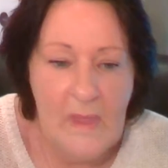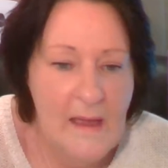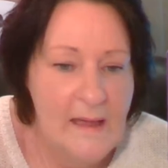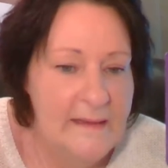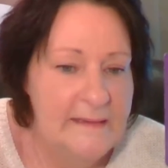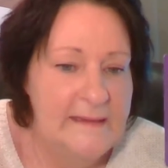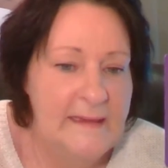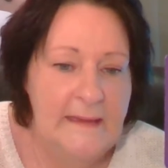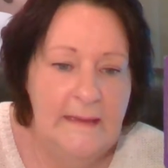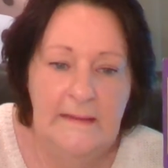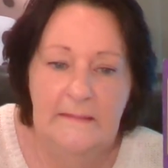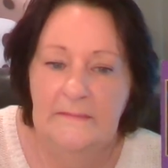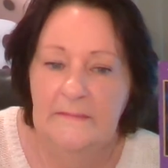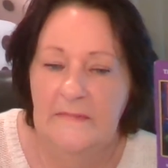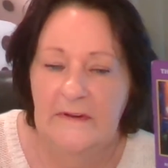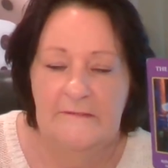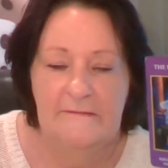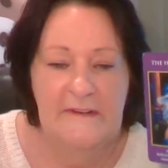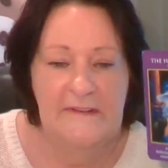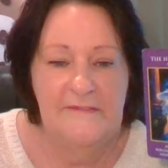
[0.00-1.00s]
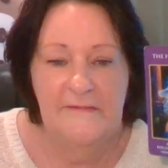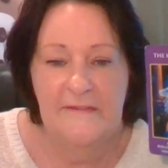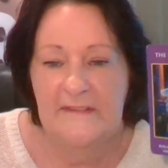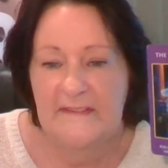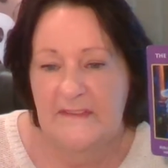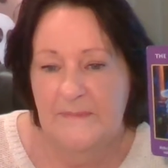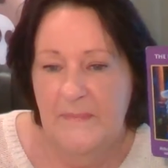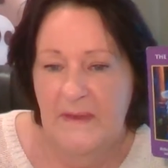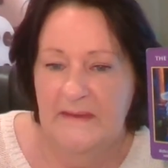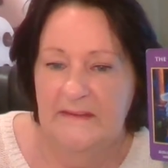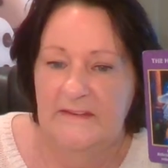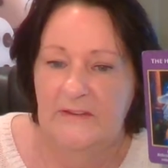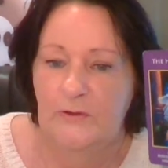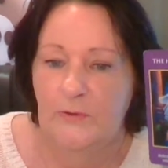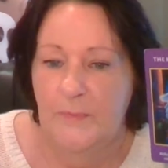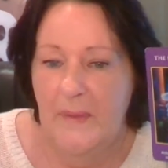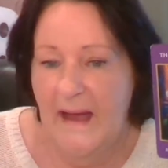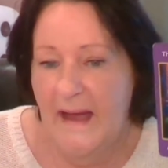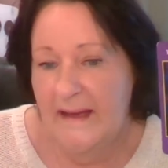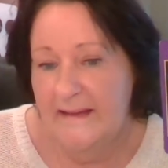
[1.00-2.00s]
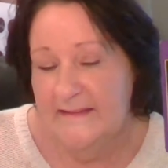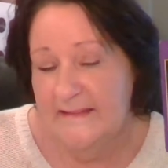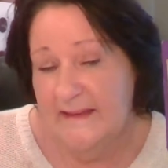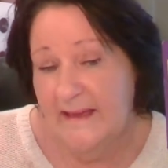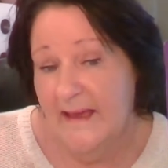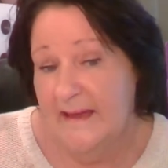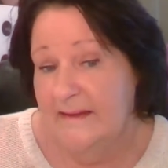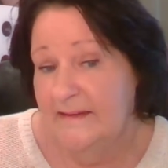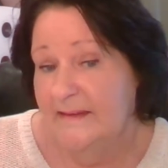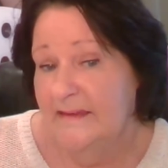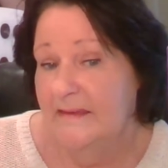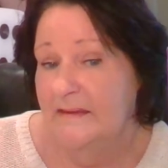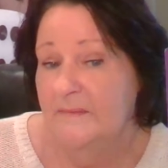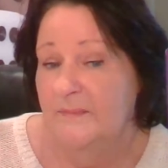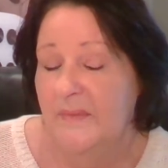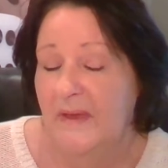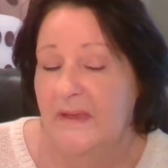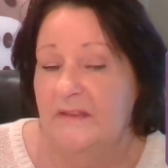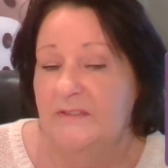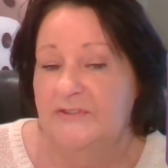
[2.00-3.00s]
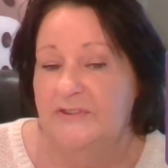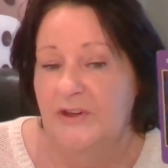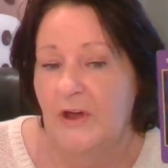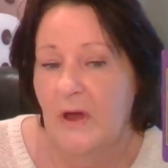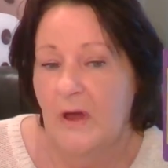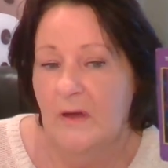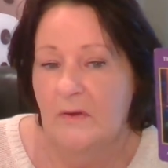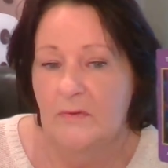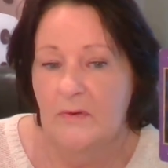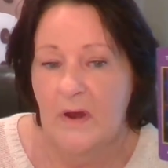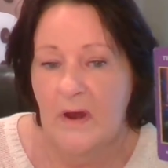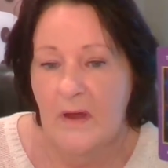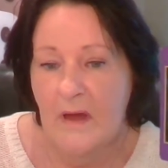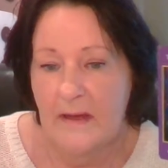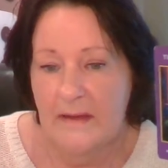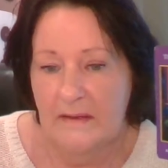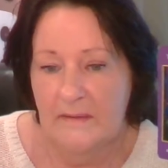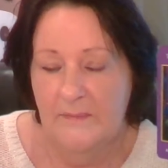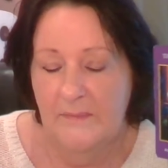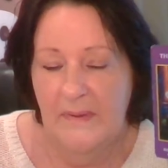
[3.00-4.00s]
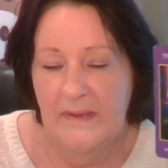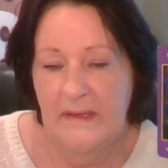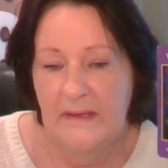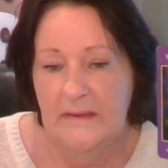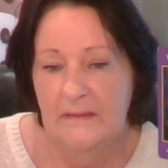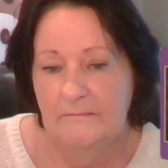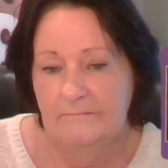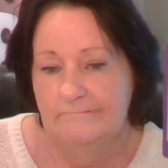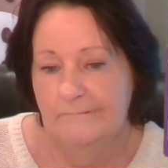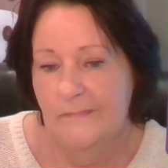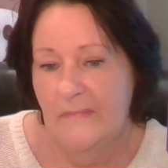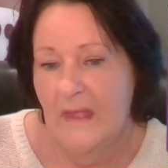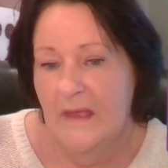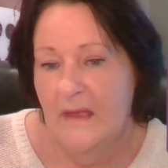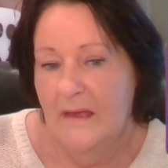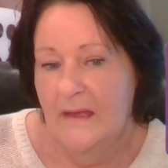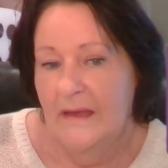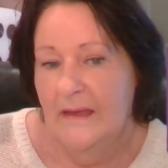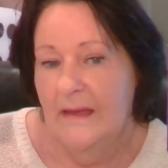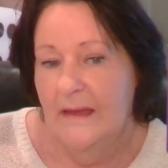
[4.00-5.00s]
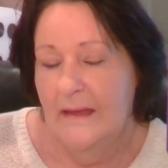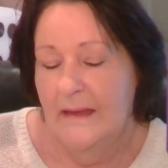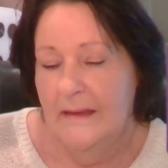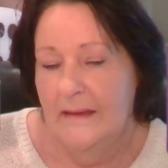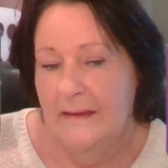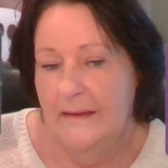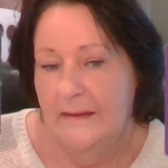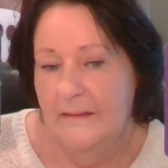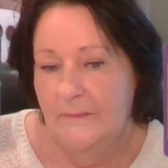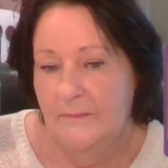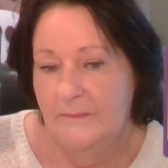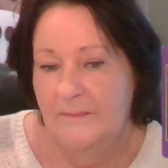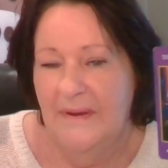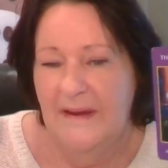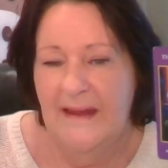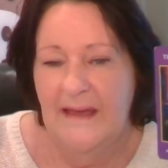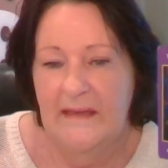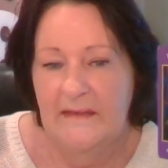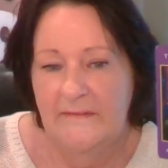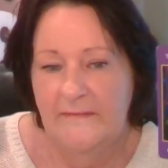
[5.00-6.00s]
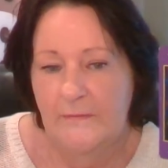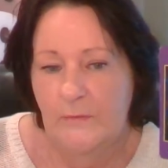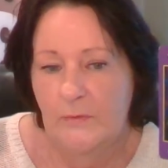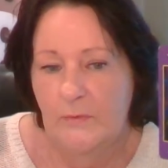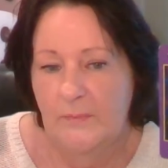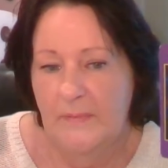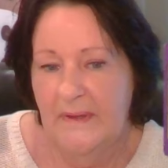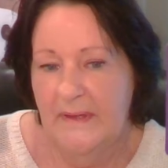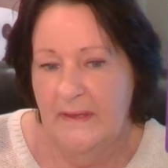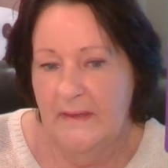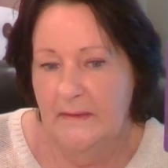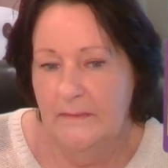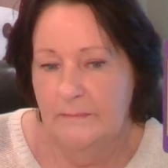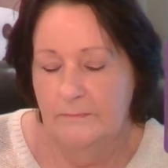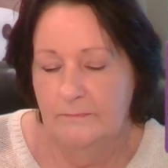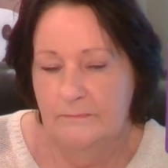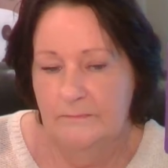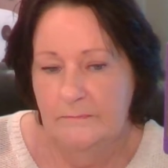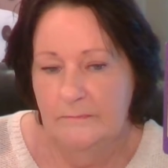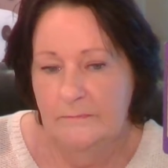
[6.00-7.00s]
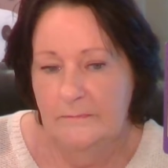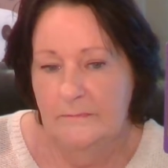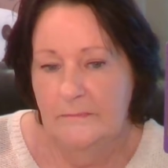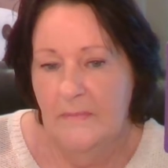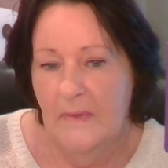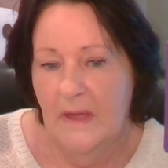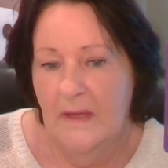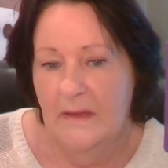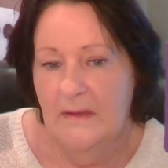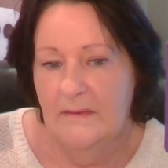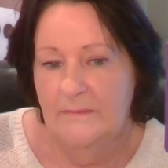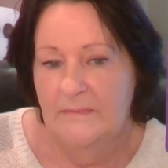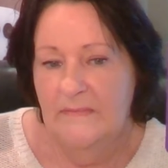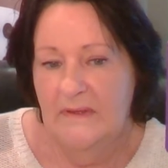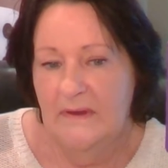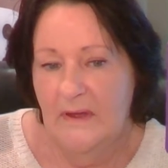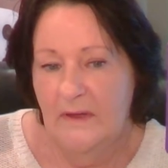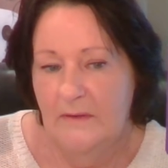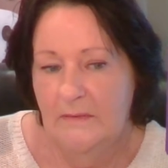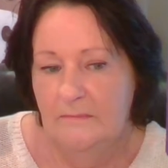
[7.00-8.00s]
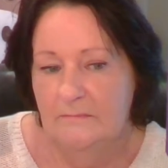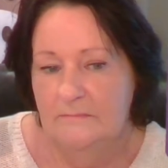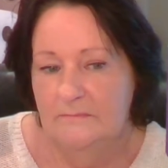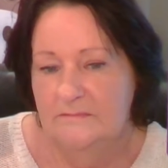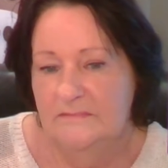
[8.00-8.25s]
Again, a reference back to your past card here, being childlike, being playful, being, you know,